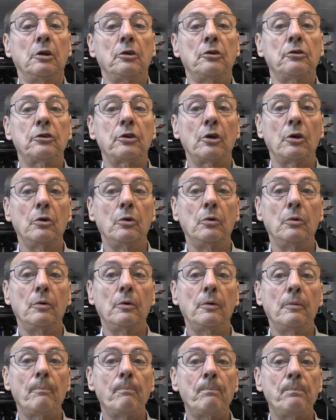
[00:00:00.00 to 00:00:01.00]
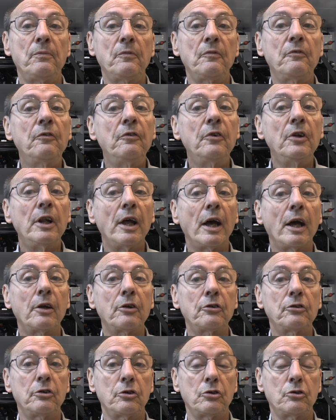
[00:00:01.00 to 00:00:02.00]
So for
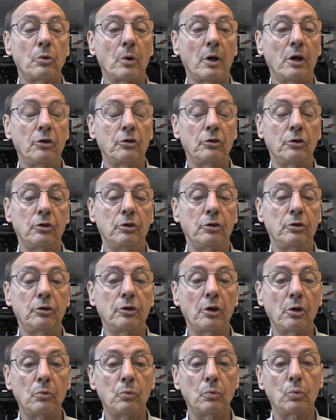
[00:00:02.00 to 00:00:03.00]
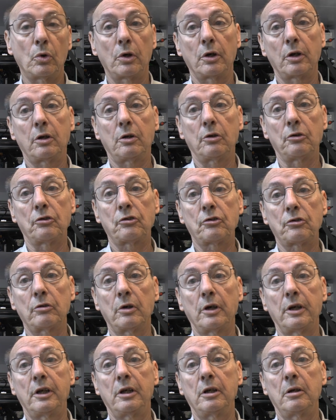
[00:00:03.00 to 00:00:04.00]
that situation, you don't want to
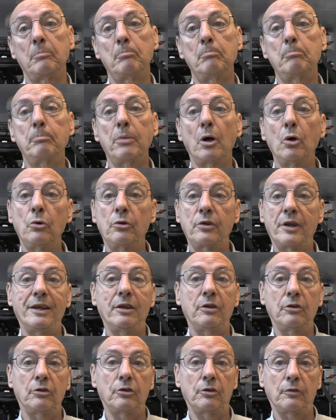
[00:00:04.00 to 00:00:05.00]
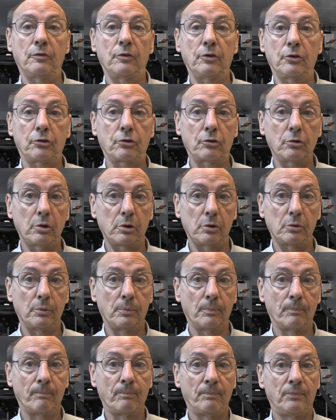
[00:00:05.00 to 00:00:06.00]
constrain both ends of the screw,
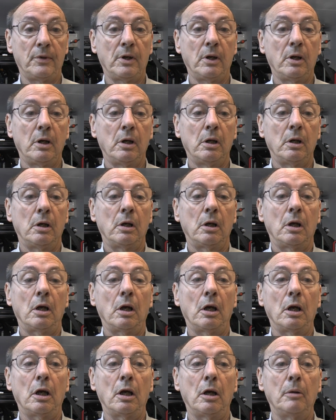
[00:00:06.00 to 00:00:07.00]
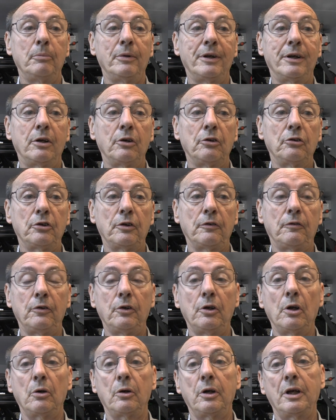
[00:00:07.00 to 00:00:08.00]
because if
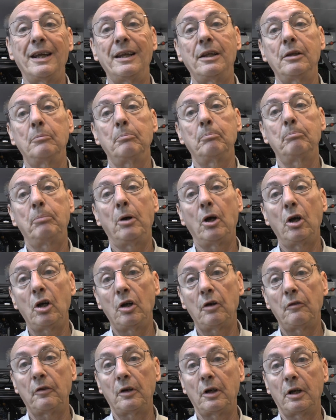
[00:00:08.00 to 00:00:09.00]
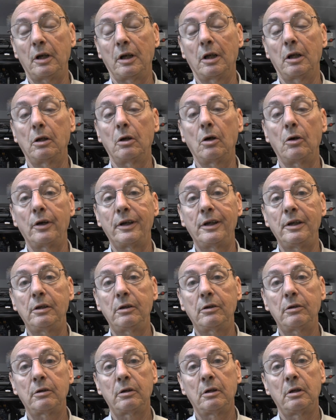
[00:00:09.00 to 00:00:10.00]
you don't get them perfectly
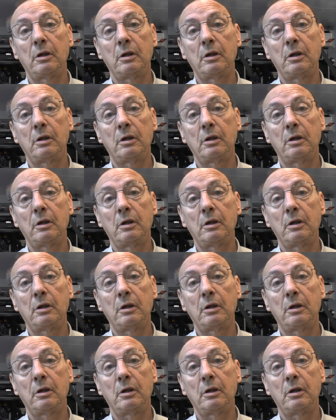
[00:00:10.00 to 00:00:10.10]
aligned,